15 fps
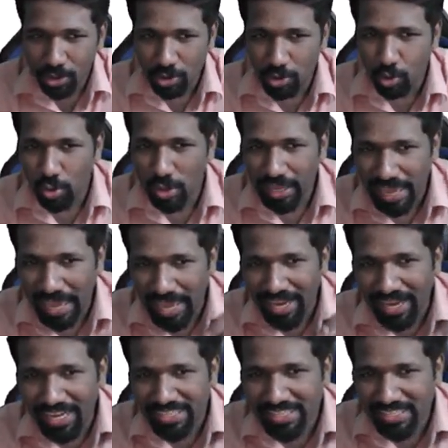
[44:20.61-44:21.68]
you can
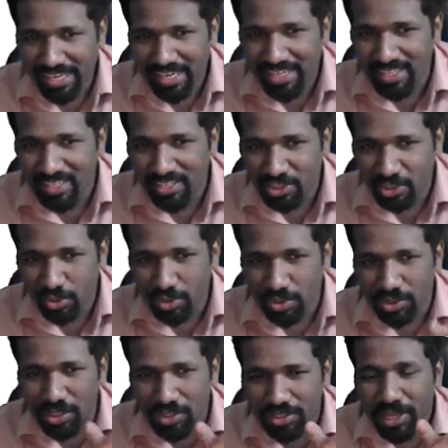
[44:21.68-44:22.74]
extend this to
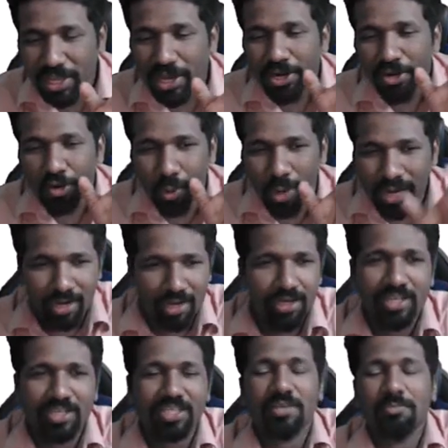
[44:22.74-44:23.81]
this 12
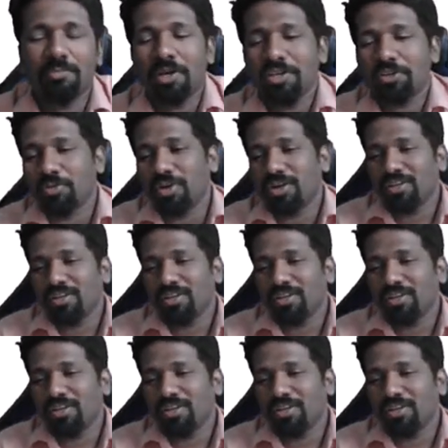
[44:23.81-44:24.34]
digit by 12